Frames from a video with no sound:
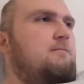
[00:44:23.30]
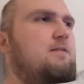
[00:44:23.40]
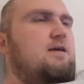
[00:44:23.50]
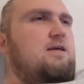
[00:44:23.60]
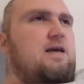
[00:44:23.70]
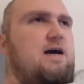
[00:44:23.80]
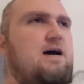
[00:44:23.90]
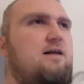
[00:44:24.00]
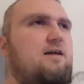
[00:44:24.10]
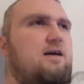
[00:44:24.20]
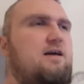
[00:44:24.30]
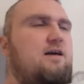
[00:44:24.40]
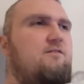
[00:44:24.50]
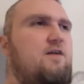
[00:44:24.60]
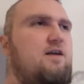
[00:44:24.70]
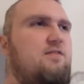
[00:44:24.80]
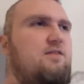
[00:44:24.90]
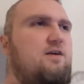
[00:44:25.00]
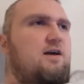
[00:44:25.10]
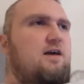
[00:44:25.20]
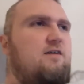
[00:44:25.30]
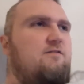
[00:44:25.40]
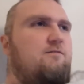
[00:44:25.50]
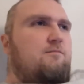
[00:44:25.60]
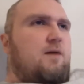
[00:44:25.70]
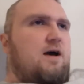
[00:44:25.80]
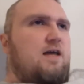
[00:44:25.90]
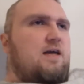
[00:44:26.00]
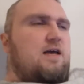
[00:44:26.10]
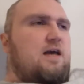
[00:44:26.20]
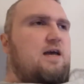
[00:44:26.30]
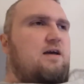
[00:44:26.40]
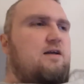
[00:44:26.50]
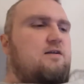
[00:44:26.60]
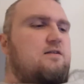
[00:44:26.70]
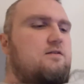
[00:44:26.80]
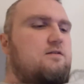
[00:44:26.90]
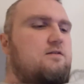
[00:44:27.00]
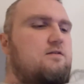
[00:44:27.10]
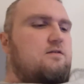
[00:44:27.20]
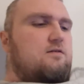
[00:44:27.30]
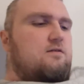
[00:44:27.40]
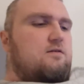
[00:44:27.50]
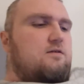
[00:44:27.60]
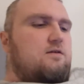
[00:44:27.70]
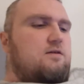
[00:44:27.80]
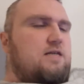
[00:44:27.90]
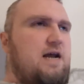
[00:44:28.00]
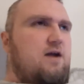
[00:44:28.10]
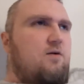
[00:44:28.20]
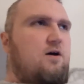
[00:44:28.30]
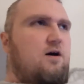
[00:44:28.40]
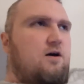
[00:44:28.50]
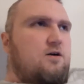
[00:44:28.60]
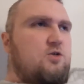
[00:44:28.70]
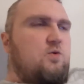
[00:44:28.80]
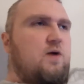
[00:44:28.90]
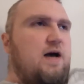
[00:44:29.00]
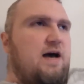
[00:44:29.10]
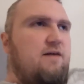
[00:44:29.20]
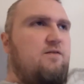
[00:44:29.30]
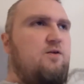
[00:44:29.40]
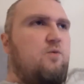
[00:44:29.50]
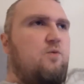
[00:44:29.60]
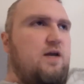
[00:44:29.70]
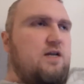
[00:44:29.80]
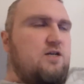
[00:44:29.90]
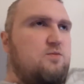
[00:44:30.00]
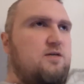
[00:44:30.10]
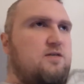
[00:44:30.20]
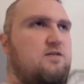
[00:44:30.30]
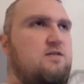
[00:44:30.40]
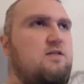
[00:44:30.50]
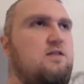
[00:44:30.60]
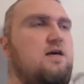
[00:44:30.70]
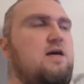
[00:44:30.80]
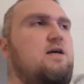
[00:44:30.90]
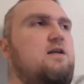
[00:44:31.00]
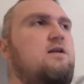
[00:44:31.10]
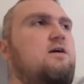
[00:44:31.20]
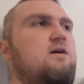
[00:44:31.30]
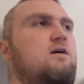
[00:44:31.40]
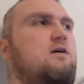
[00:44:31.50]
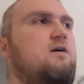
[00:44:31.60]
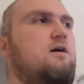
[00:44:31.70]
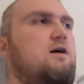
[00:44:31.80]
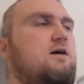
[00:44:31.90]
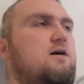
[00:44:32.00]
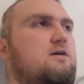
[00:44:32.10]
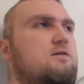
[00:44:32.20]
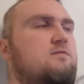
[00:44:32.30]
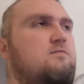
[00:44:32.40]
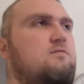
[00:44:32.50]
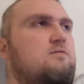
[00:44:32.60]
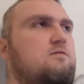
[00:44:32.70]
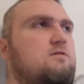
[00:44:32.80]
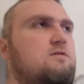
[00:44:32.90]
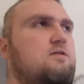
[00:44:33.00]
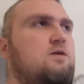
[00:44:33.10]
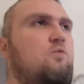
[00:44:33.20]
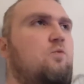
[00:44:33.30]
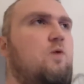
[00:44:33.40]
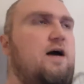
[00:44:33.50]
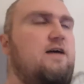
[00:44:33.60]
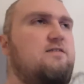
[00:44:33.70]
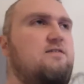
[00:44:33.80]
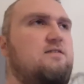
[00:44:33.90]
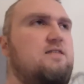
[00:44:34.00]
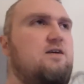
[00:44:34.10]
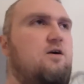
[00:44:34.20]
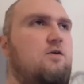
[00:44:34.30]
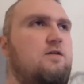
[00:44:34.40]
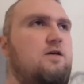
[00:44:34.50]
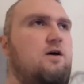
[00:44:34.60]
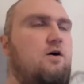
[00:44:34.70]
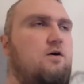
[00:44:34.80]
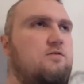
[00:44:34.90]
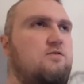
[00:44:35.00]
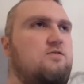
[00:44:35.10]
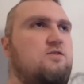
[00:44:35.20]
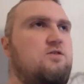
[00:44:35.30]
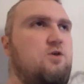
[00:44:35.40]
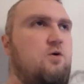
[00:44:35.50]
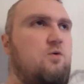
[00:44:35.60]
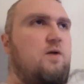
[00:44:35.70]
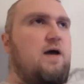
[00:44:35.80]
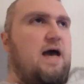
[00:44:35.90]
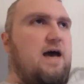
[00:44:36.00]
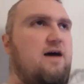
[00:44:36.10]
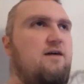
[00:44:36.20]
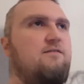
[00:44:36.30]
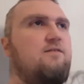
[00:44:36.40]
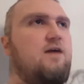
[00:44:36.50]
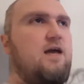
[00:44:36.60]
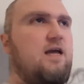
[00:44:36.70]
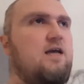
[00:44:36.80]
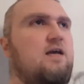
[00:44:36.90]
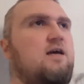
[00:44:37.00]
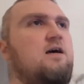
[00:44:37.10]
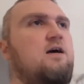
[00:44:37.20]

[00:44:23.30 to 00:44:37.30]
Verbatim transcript: yeah like if anything if mike and tara are to have an arrangement then uh, then why isn't that all the alters don't have a